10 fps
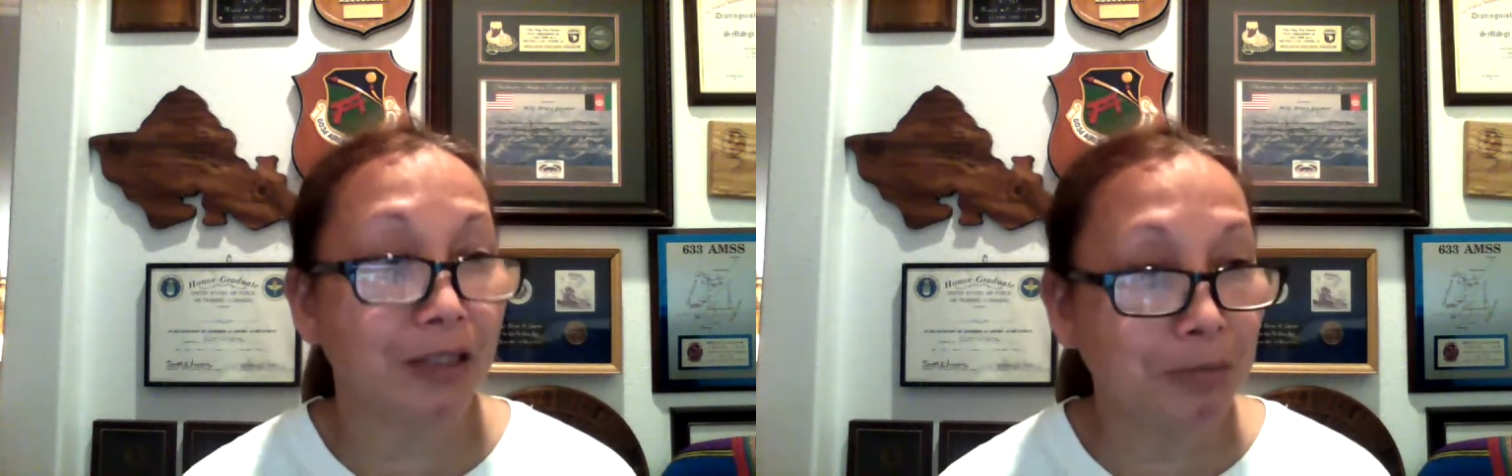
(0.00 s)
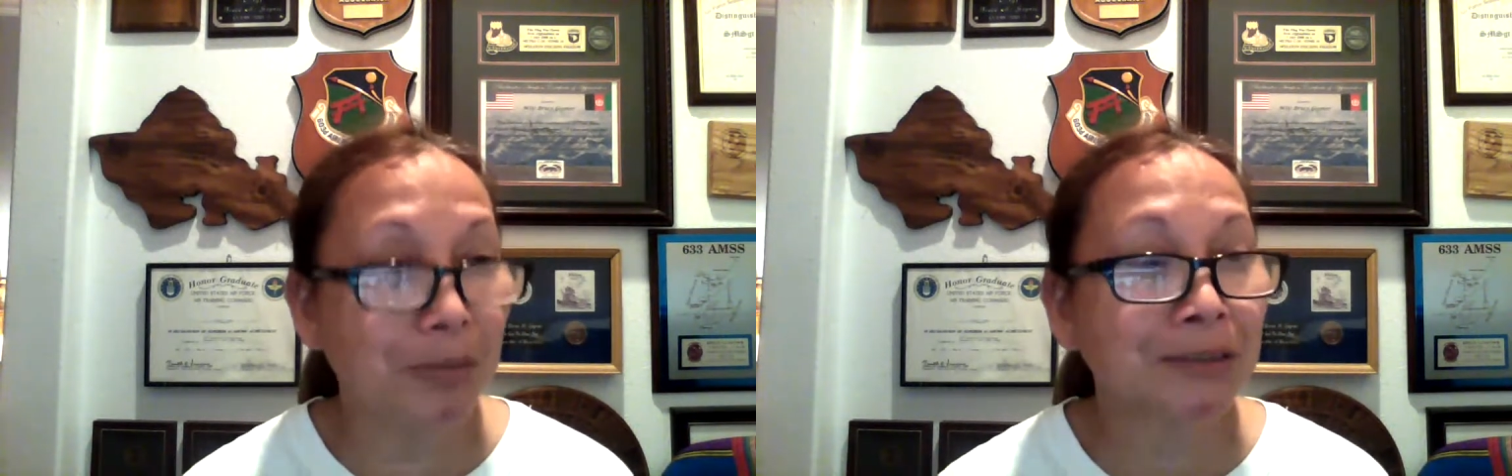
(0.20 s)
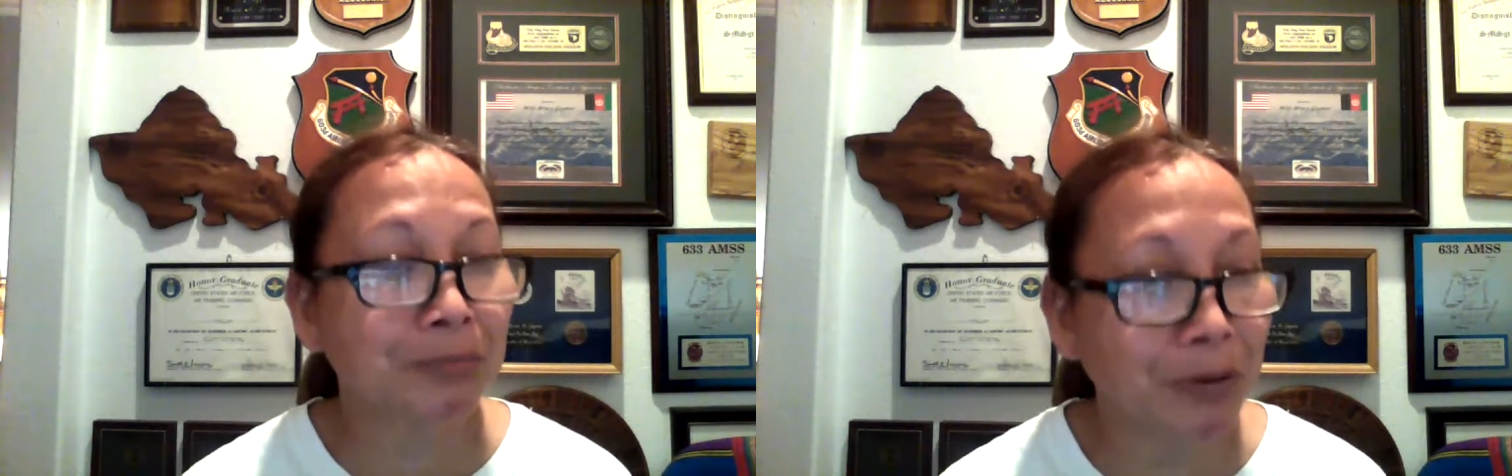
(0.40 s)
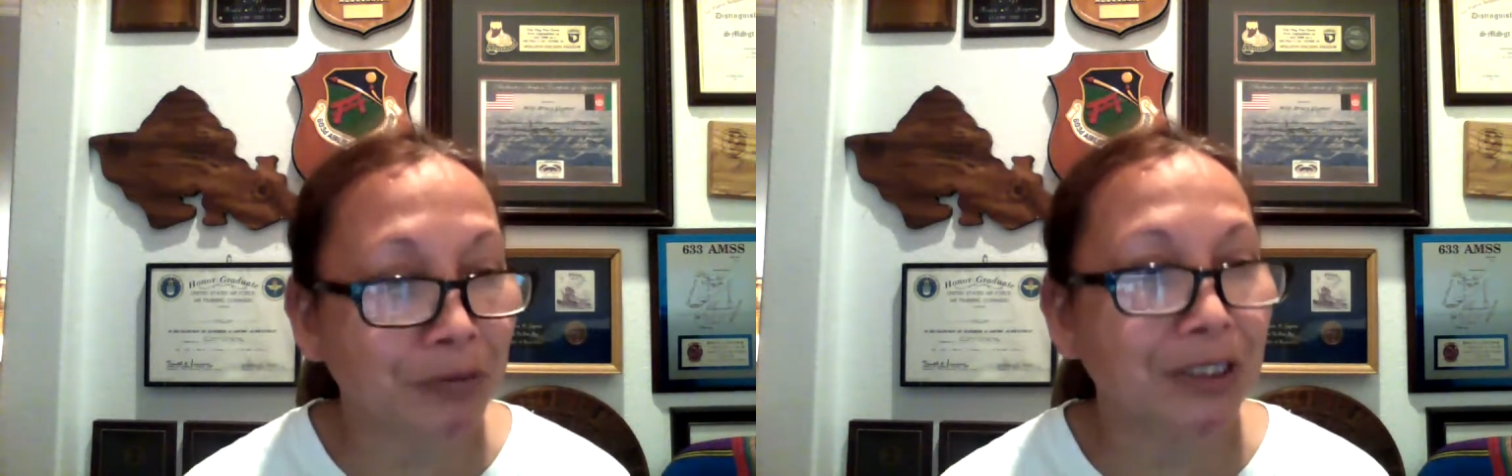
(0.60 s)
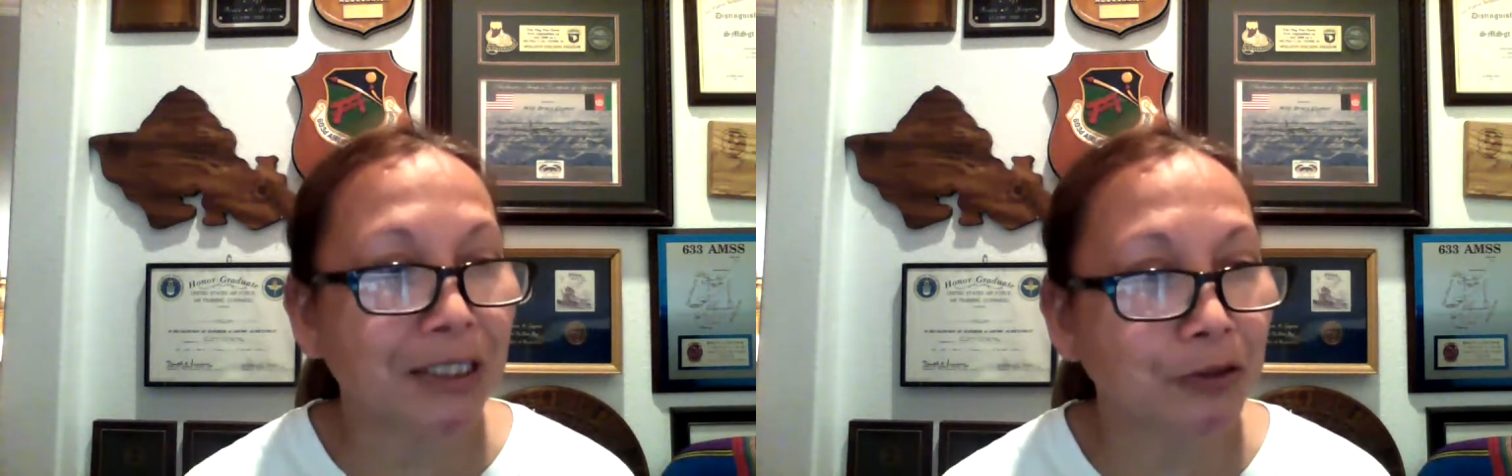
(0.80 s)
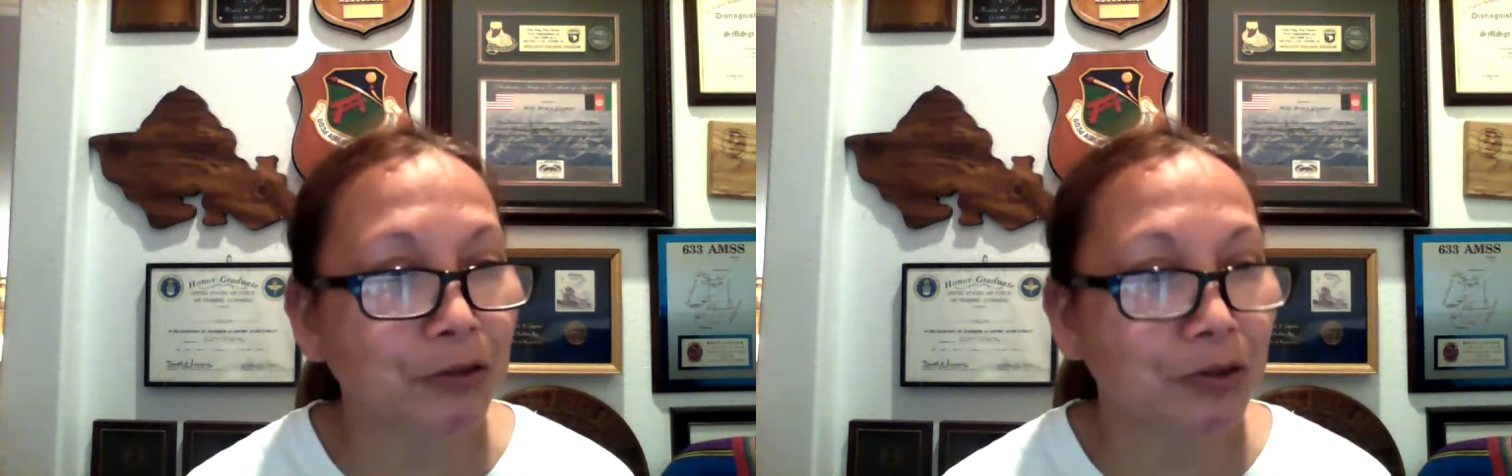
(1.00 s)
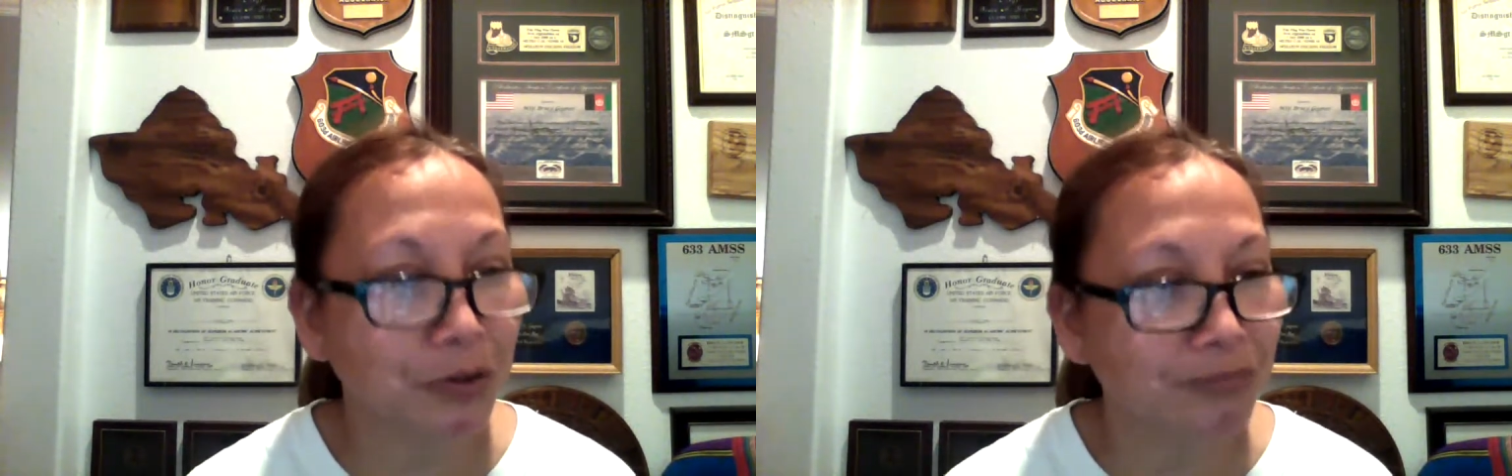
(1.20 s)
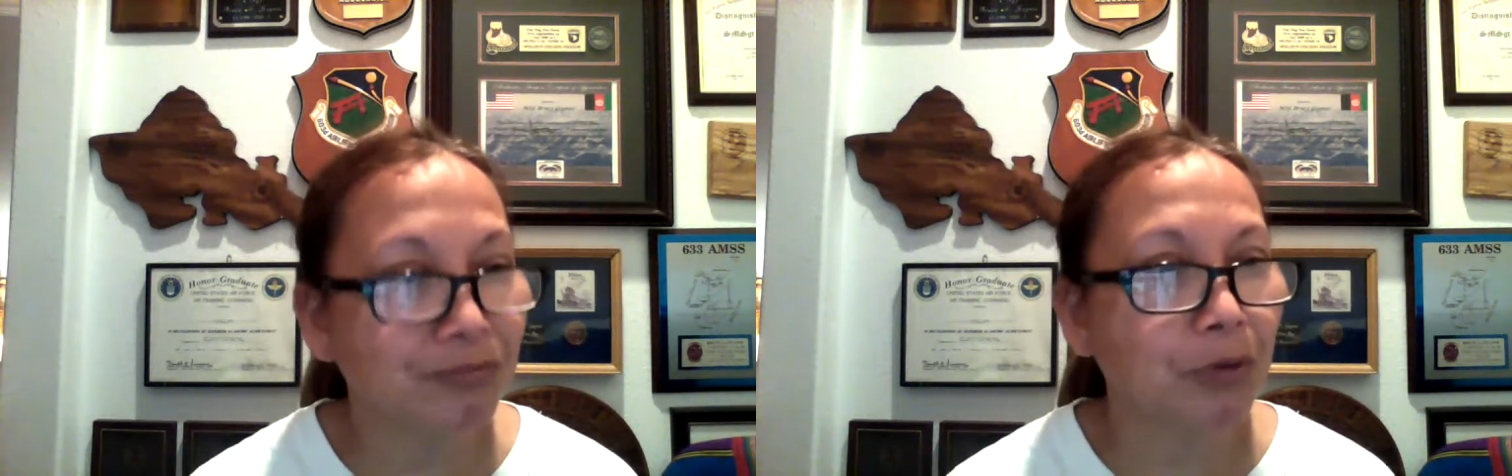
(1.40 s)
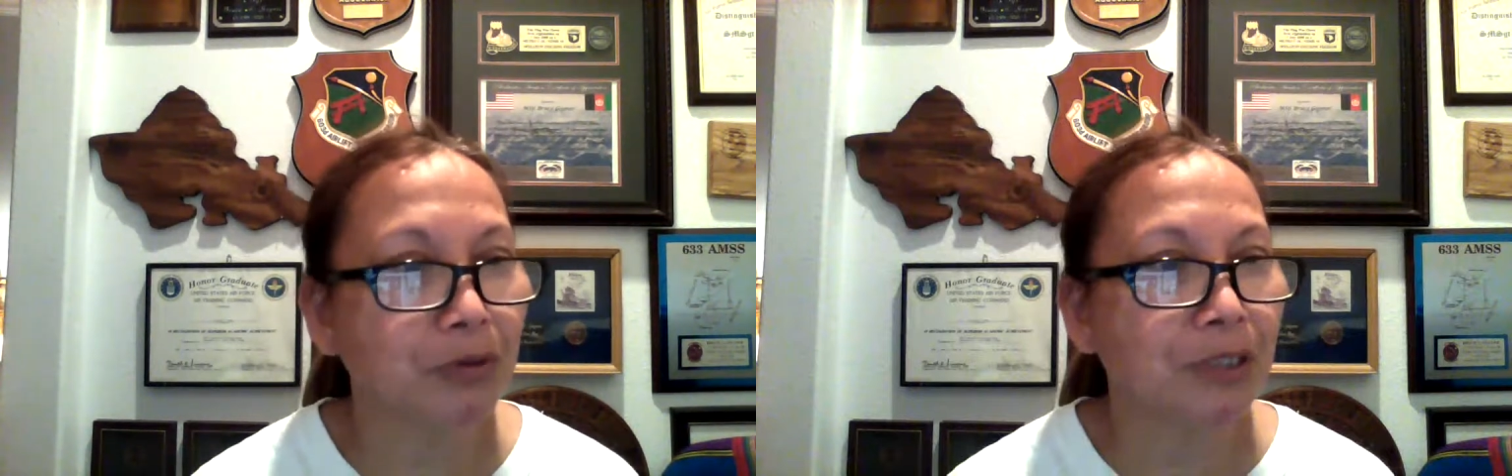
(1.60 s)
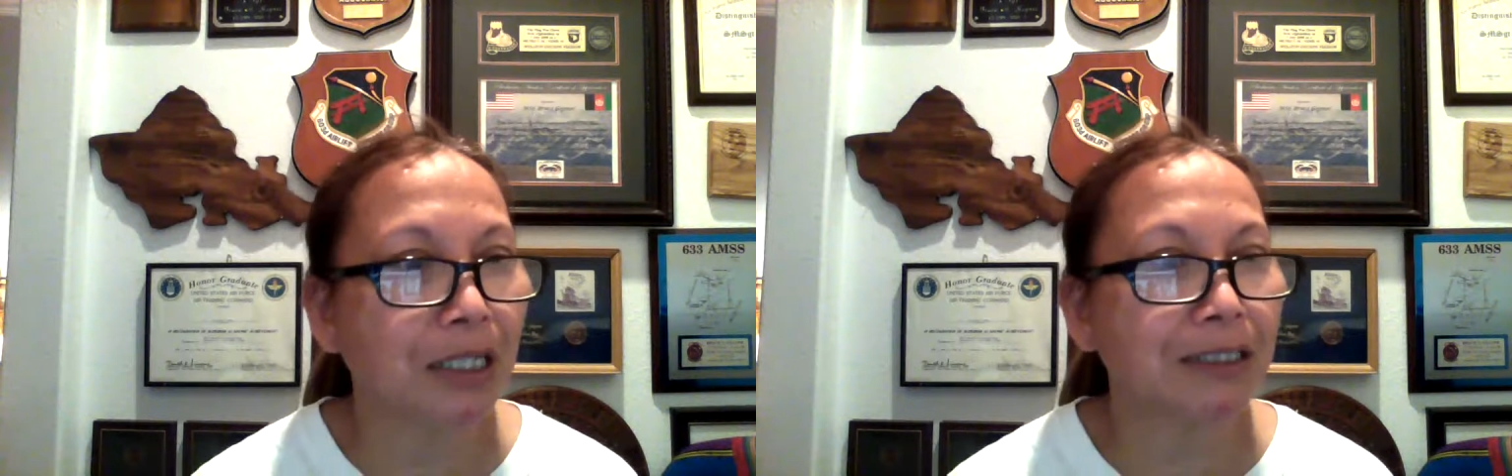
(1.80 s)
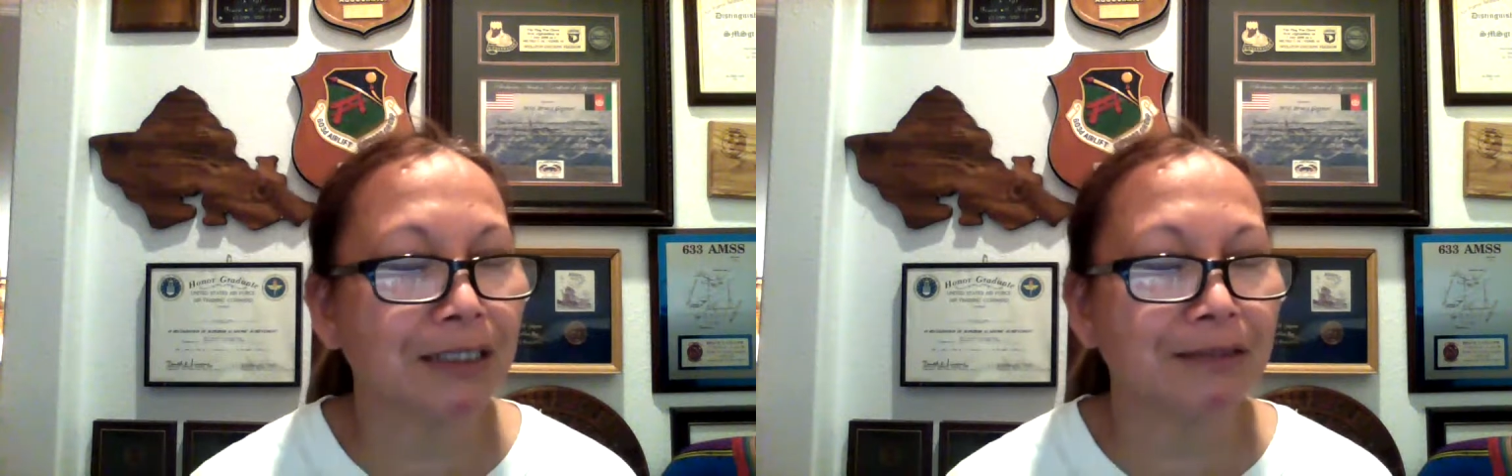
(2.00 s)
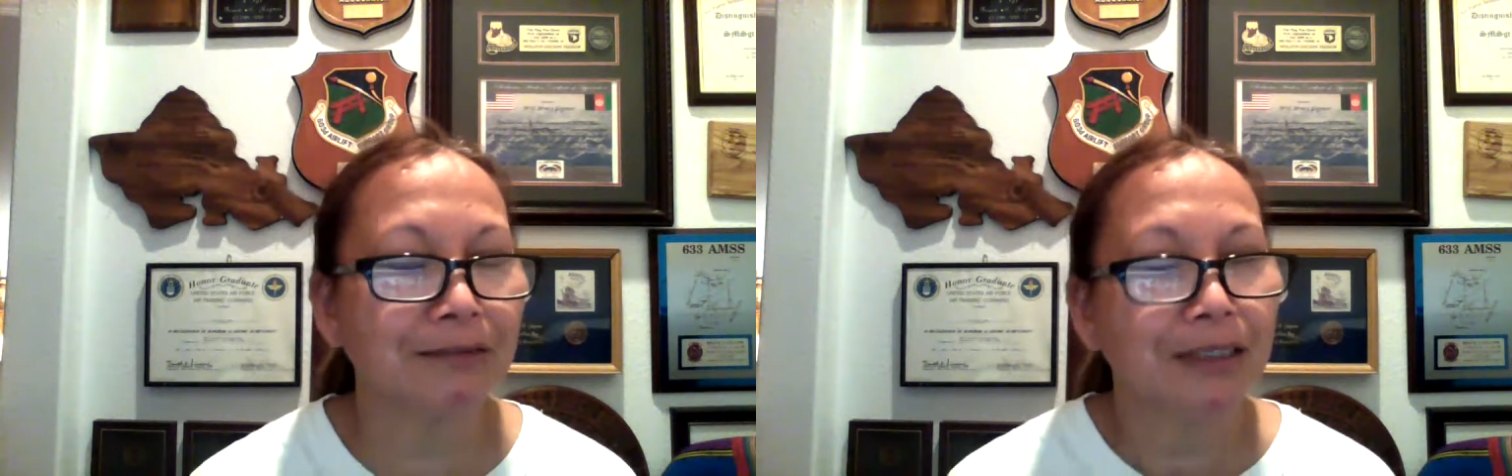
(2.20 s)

it must be really good food, and then